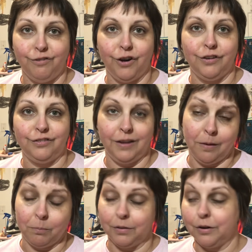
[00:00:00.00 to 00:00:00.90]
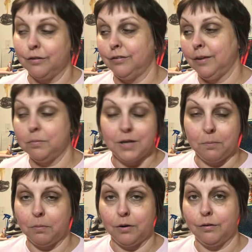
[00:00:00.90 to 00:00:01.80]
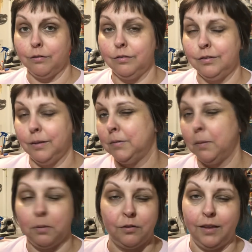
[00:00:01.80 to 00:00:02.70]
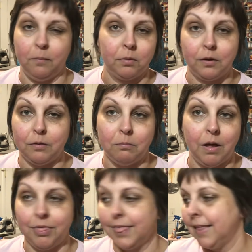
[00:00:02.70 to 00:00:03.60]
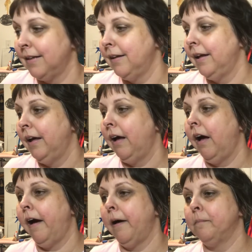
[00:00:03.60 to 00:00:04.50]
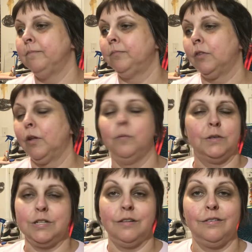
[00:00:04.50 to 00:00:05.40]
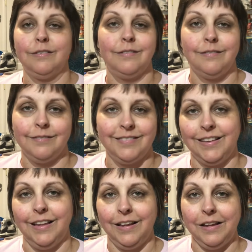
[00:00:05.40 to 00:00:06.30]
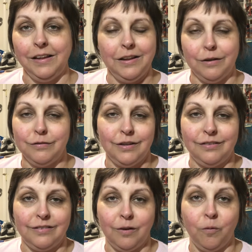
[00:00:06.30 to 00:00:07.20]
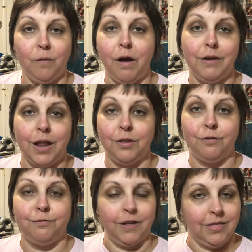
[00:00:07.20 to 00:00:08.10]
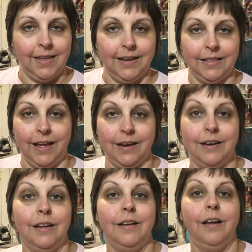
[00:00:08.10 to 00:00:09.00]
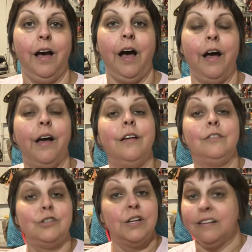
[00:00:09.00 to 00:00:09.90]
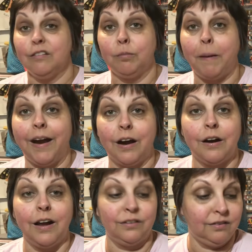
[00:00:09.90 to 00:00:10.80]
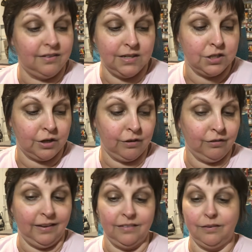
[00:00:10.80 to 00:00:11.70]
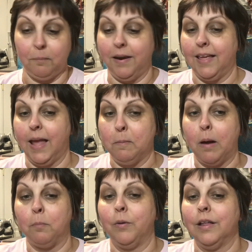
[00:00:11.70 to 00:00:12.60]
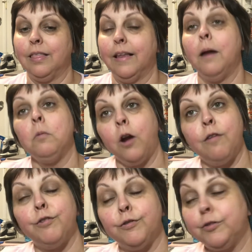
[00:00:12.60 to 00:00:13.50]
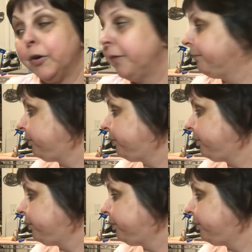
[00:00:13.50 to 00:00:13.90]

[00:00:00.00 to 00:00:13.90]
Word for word: for a sampler September September sampler month um, which is you know just another fun thing that uh, to inspire us stitchers that somebody came up with that I'm grateful for